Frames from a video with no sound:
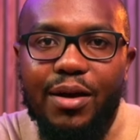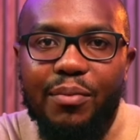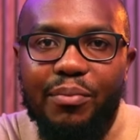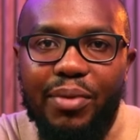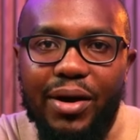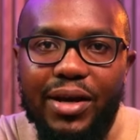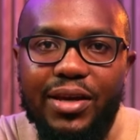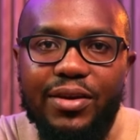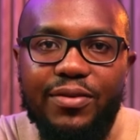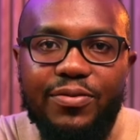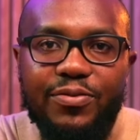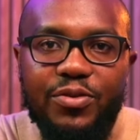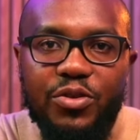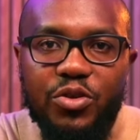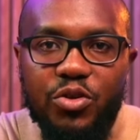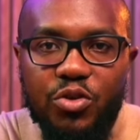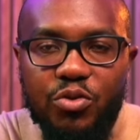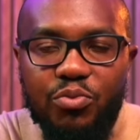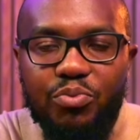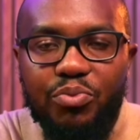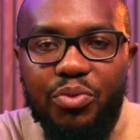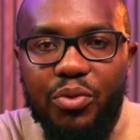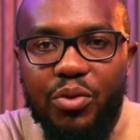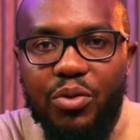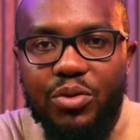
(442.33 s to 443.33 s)
But if
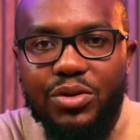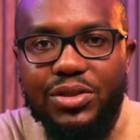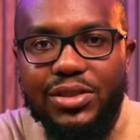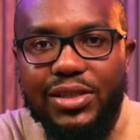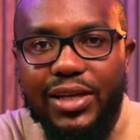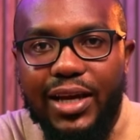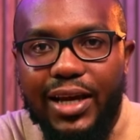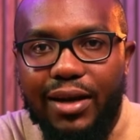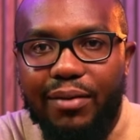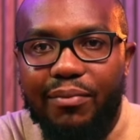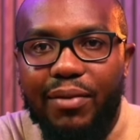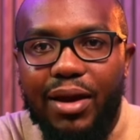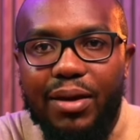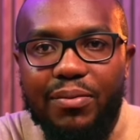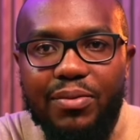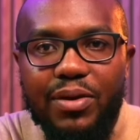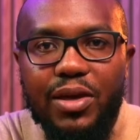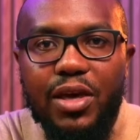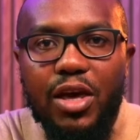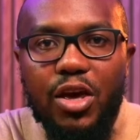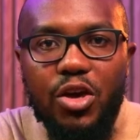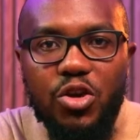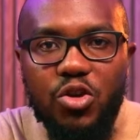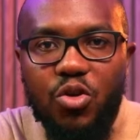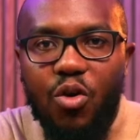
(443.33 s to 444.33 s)
you booked and
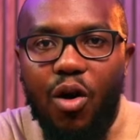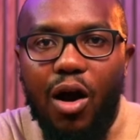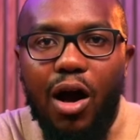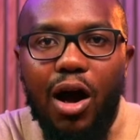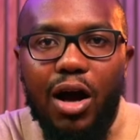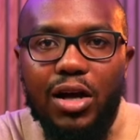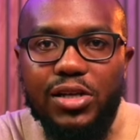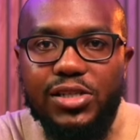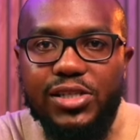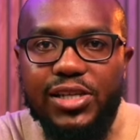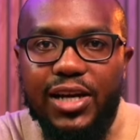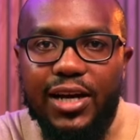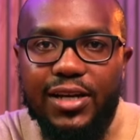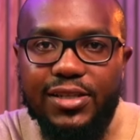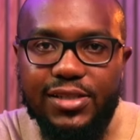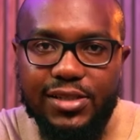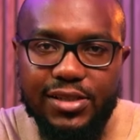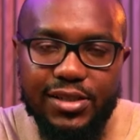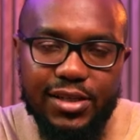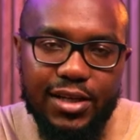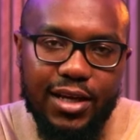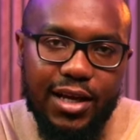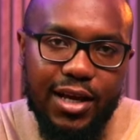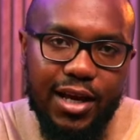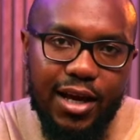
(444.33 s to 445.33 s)
maybe you are
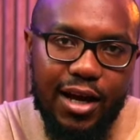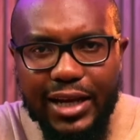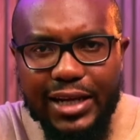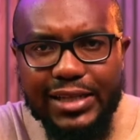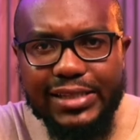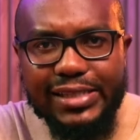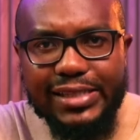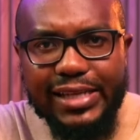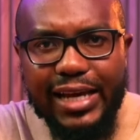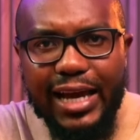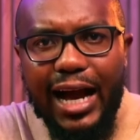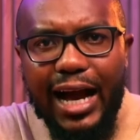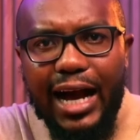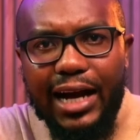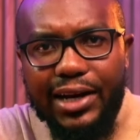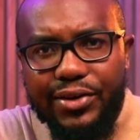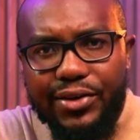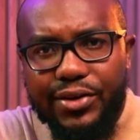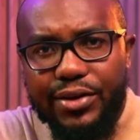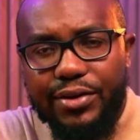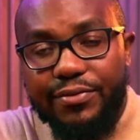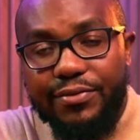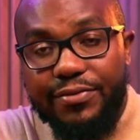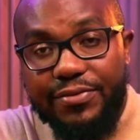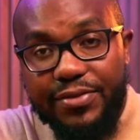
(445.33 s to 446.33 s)
charging, let's say
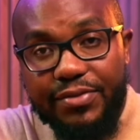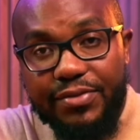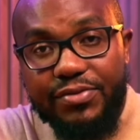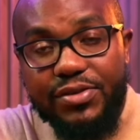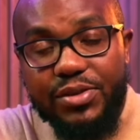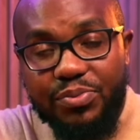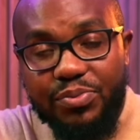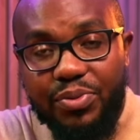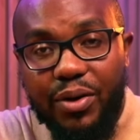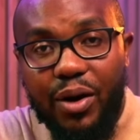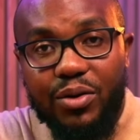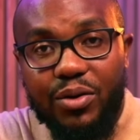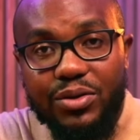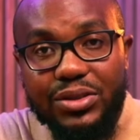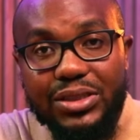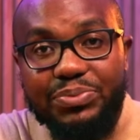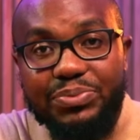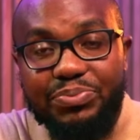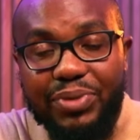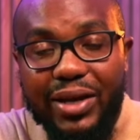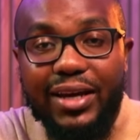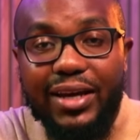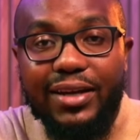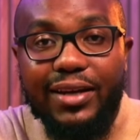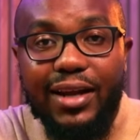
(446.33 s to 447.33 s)

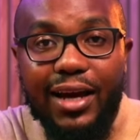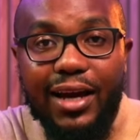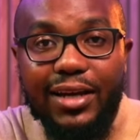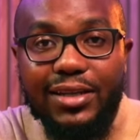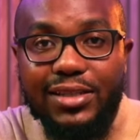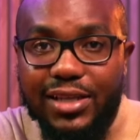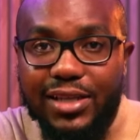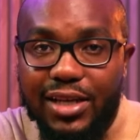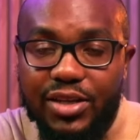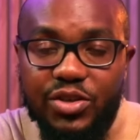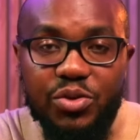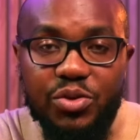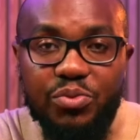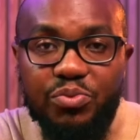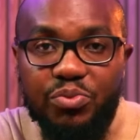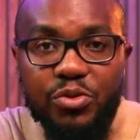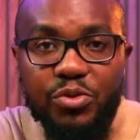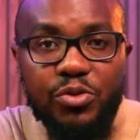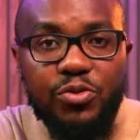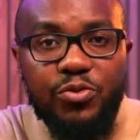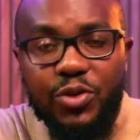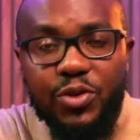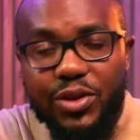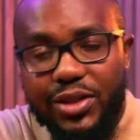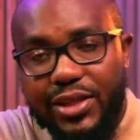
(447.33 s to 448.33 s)
£150 per night, and you
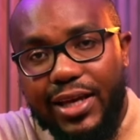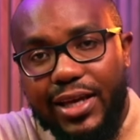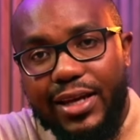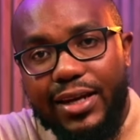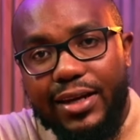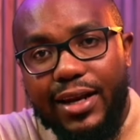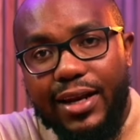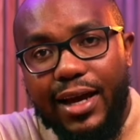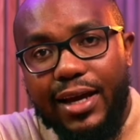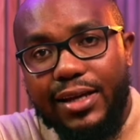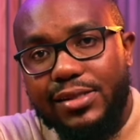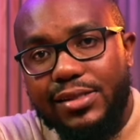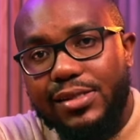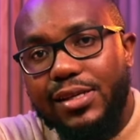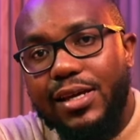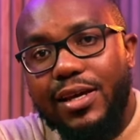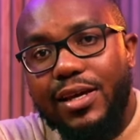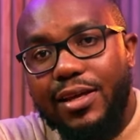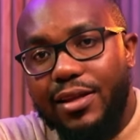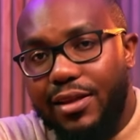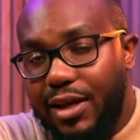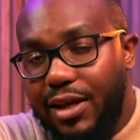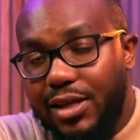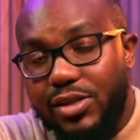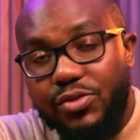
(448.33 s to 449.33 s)
book for 30 nights,
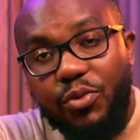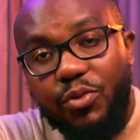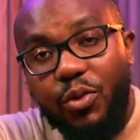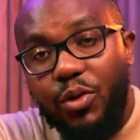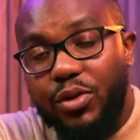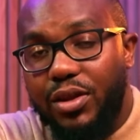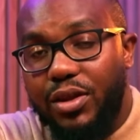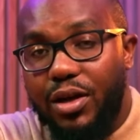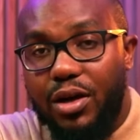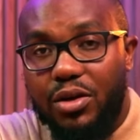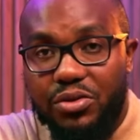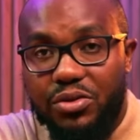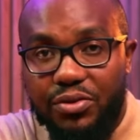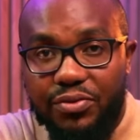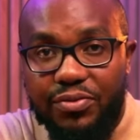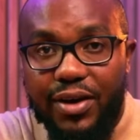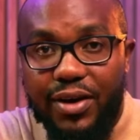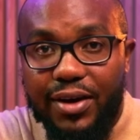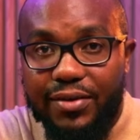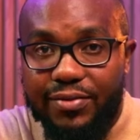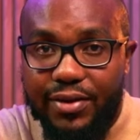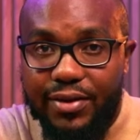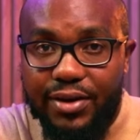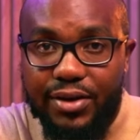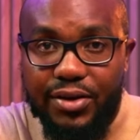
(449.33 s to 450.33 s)
that's
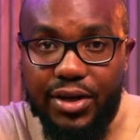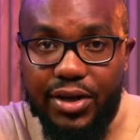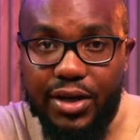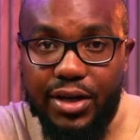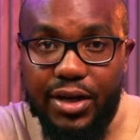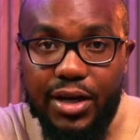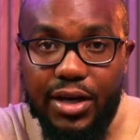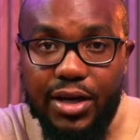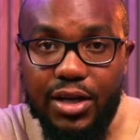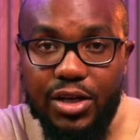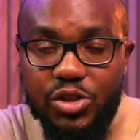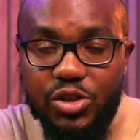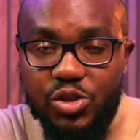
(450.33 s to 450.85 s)
4,500.